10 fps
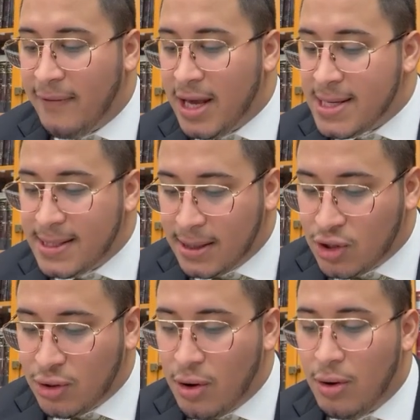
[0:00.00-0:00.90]
He
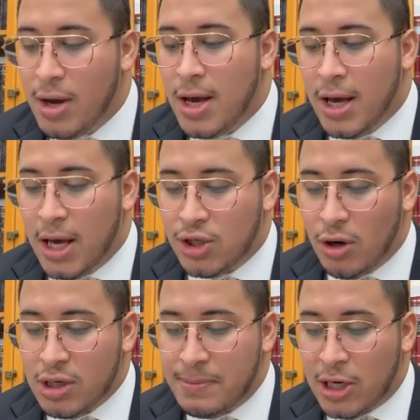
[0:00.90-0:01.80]
should
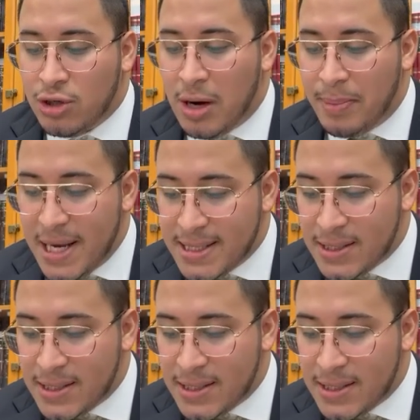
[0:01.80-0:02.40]
always make sure to appease